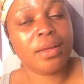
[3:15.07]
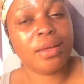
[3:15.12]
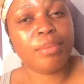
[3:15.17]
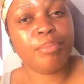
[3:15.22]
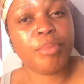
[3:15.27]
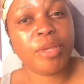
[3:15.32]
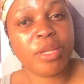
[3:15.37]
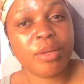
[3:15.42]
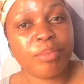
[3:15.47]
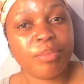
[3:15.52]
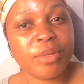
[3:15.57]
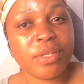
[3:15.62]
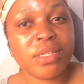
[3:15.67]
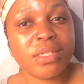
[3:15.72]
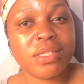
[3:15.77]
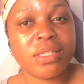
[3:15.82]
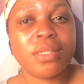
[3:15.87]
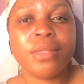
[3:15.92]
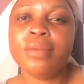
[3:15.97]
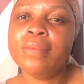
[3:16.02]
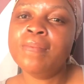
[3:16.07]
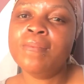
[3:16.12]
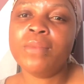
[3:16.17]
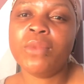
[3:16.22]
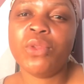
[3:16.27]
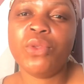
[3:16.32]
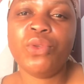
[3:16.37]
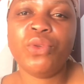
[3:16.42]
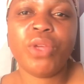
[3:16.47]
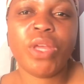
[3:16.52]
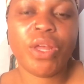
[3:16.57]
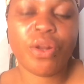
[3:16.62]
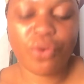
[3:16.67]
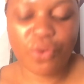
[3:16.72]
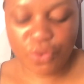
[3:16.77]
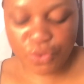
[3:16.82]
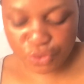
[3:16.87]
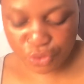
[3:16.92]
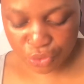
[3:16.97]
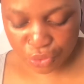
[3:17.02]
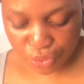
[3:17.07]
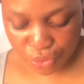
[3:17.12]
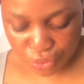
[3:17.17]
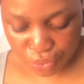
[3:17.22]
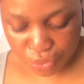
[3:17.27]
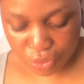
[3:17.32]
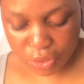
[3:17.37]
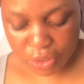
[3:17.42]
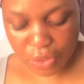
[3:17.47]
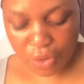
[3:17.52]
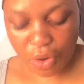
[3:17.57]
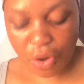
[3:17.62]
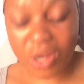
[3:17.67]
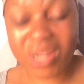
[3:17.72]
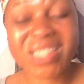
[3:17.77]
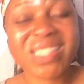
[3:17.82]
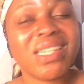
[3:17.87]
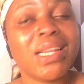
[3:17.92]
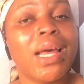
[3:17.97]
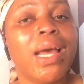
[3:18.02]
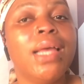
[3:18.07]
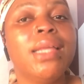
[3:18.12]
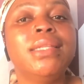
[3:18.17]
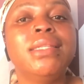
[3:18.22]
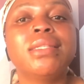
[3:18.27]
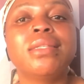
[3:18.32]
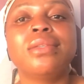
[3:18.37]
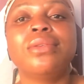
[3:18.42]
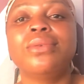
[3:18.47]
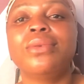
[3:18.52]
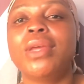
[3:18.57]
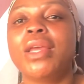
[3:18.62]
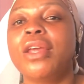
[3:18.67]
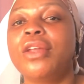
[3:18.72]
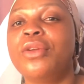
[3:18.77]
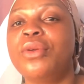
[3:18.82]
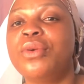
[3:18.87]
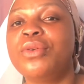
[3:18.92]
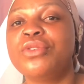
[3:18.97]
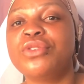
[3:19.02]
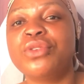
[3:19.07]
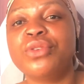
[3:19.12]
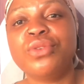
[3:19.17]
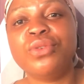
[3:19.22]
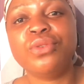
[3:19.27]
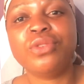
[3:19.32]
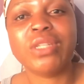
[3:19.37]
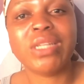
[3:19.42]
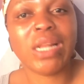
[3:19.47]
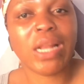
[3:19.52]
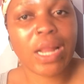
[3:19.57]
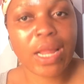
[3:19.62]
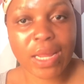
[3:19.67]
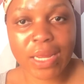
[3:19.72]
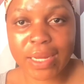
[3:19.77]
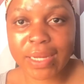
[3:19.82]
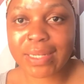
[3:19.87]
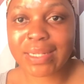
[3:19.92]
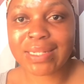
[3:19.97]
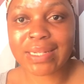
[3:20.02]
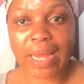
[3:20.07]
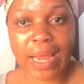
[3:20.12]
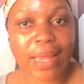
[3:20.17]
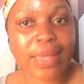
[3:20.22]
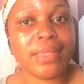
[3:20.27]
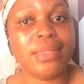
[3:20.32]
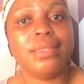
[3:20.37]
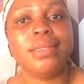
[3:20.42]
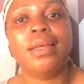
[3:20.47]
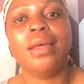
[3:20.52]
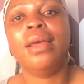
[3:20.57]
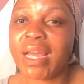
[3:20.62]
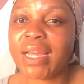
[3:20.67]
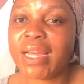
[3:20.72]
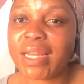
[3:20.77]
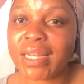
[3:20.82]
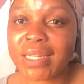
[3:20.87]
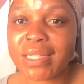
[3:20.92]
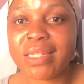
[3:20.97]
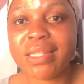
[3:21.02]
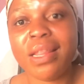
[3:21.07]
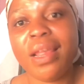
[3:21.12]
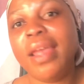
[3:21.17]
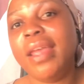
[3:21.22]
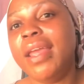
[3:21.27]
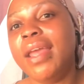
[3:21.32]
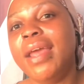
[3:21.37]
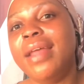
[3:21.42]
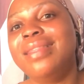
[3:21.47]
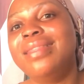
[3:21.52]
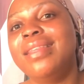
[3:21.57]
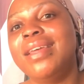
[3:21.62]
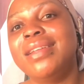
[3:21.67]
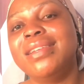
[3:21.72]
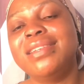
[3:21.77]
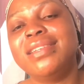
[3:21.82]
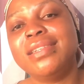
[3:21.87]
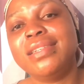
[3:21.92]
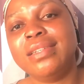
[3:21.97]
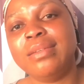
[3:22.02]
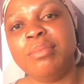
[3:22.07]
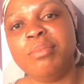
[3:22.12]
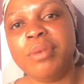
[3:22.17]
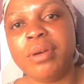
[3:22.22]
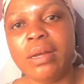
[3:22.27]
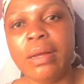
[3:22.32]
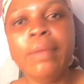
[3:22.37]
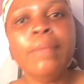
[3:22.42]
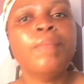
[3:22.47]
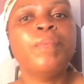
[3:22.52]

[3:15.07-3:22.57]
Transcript: pigments, you can also use oxides, you can also use lake dyes. Micas, they add that shimmer.